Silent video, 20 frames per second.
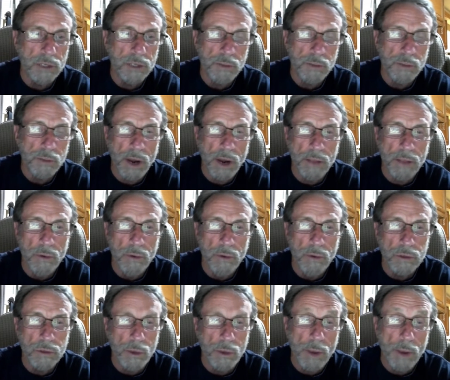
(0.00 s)
It's probably the
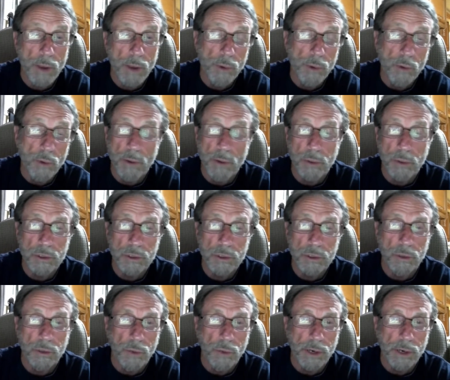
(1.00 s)
most, oh, I broke my
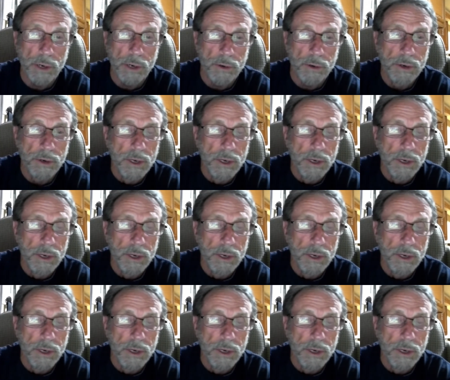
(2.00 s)
personal record.